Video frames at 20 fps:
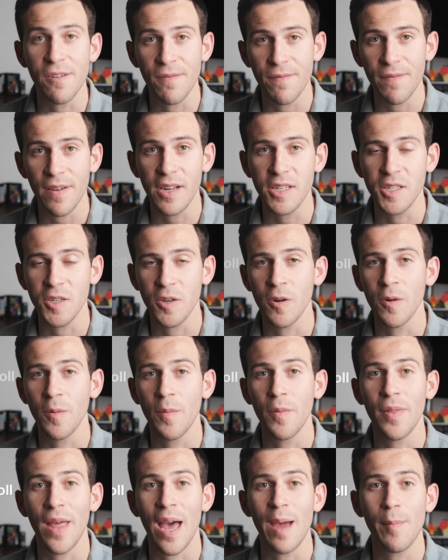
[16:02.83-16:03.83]
and
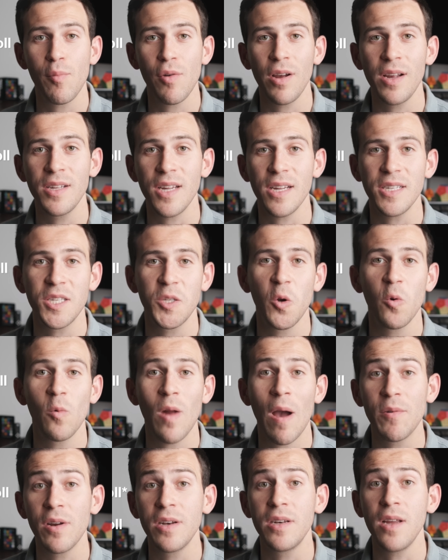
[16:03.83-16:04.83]
fixer, that brings us to
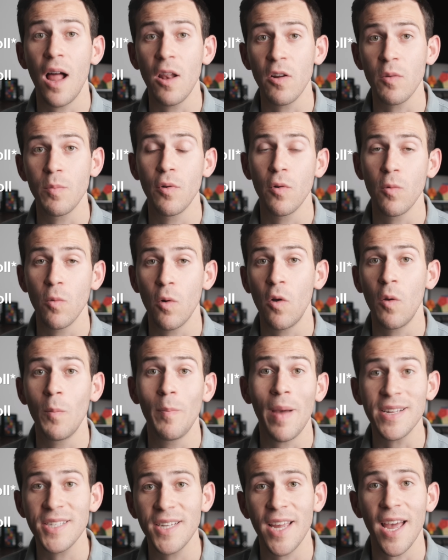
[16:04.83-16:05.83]
around $1 per roll,
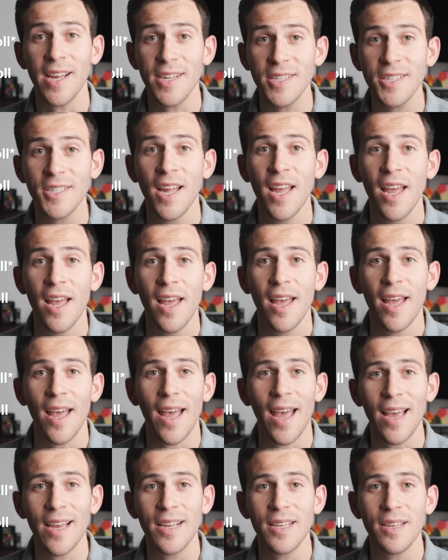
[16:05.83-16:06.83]
best case,
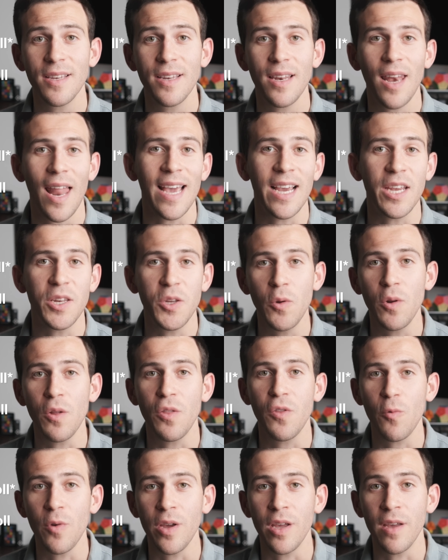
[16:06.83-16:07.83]
and like 2 to
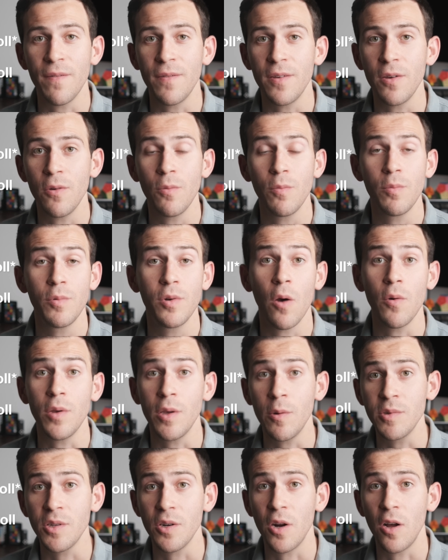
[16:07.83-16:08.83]
3 if you don't
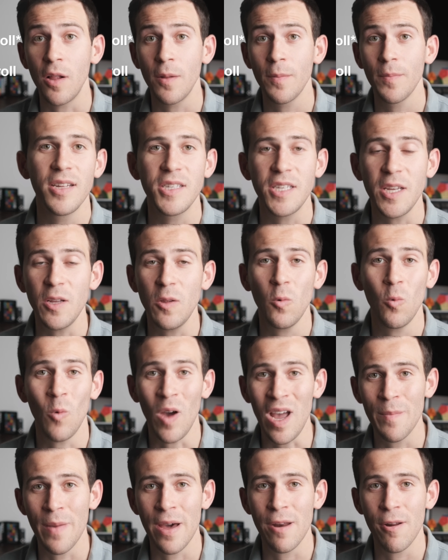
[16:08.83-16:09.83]
use it all. Still
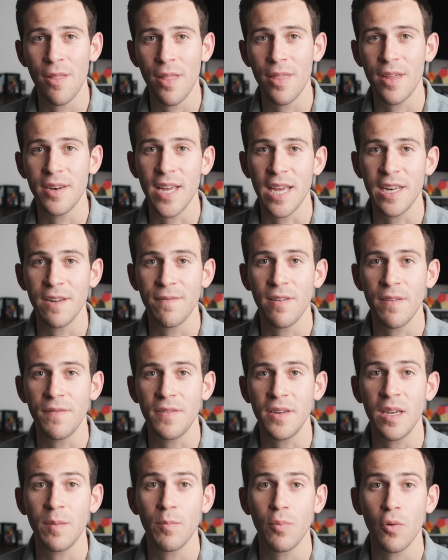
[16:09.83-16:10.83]
way better than the 10 to
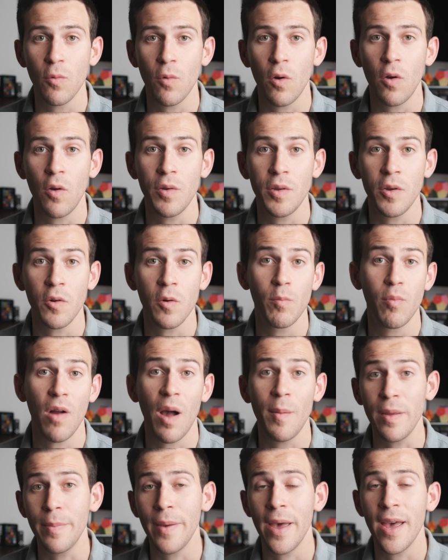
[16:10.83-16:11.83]
15 per roll you're
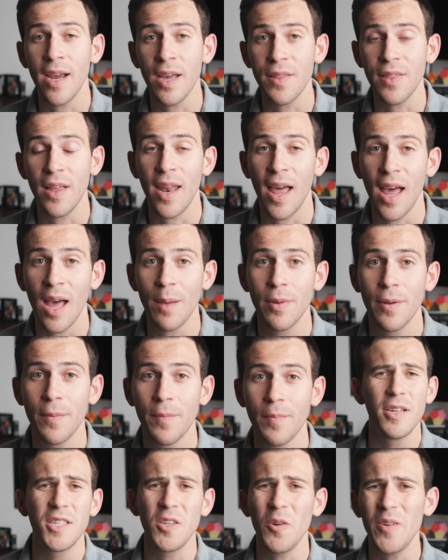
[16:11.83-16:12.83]
probably paying at the
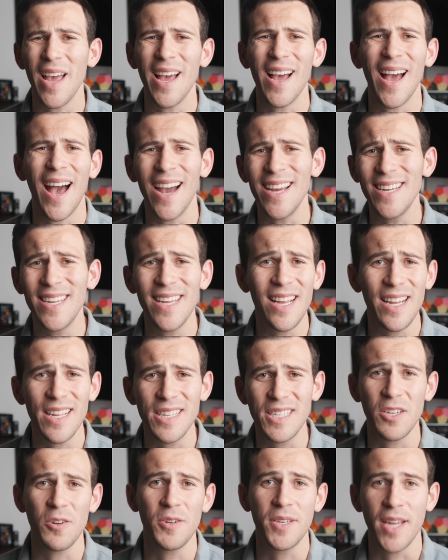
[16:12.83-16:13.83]
lab. So yeah, ideally
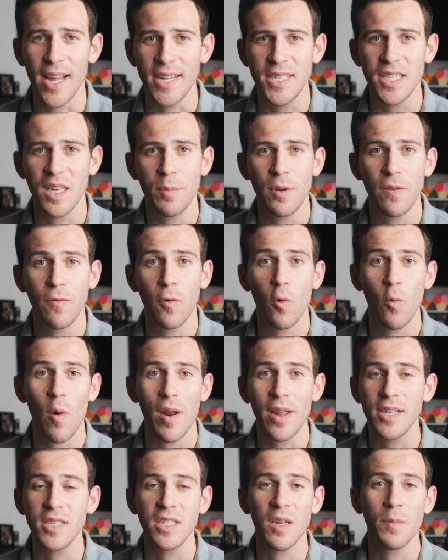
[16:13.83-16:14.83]
still test it before
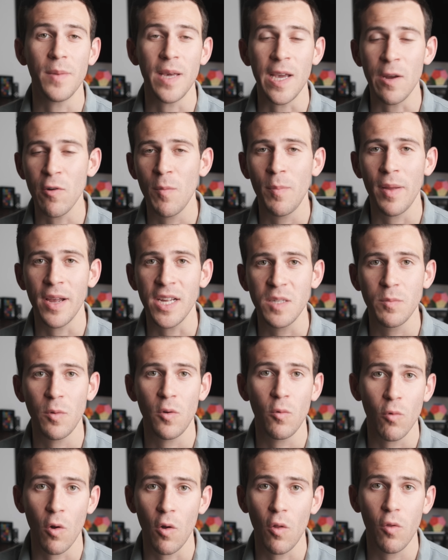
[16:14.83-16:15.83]
running some
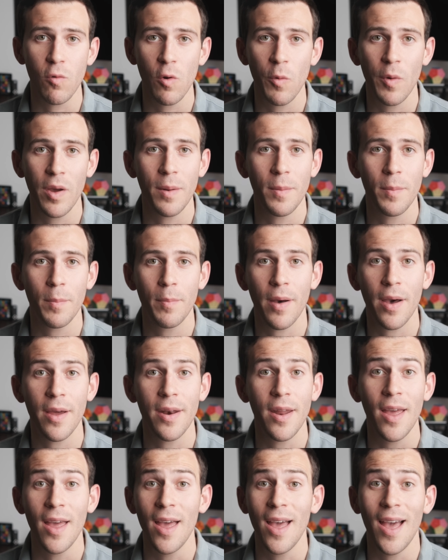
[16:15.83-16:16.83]
irreplaceable roll through it,
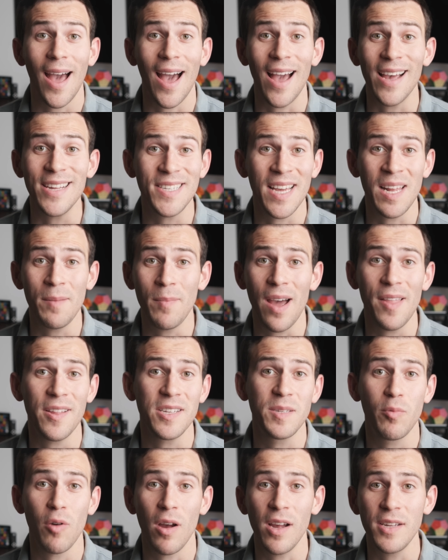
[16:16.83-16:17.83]
but I stand by
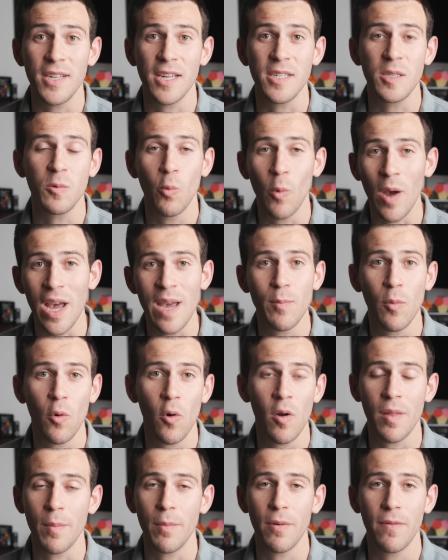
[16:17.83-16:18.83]
this process way
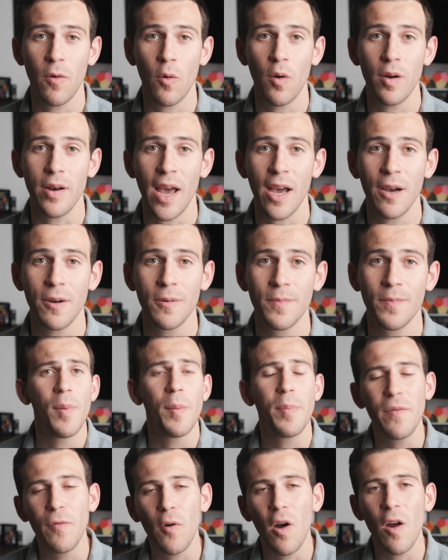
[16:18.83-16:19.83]
more than before now. But
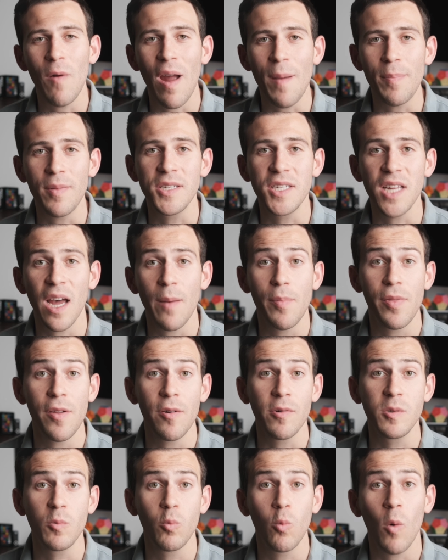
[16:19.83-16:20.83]
before I wrap this up,
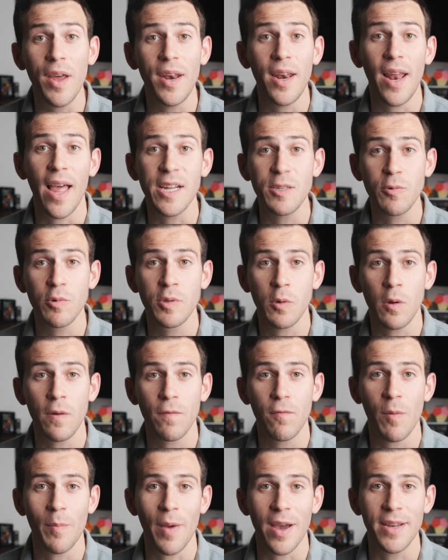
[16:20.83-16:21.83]
there's one last result
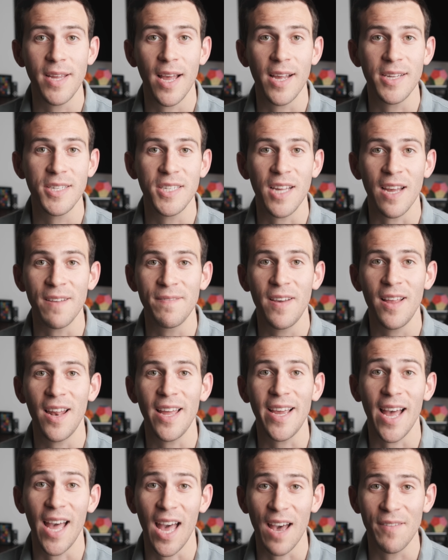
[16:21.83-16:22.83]
from my tests I feel
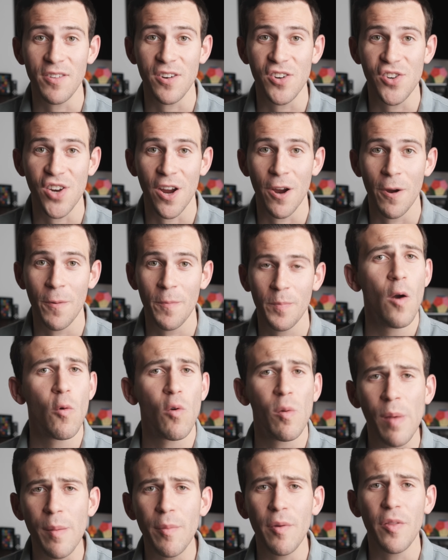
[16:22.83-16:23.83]
like I have to share.
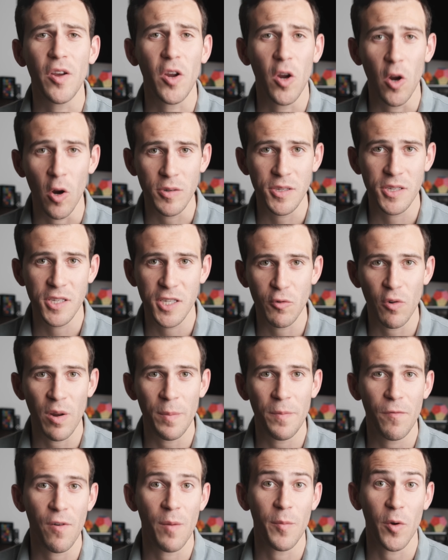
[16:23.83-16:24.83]
Remember the cursed
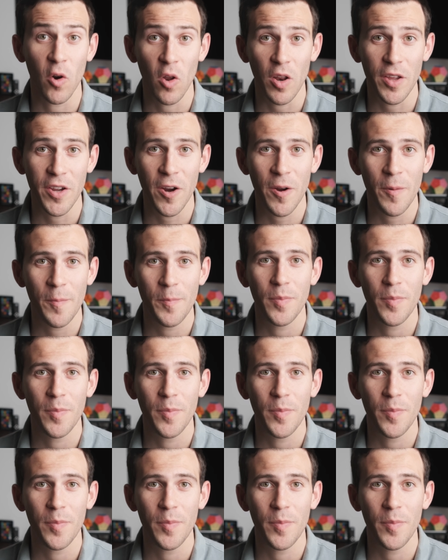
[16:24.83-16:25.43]
strip from earlier?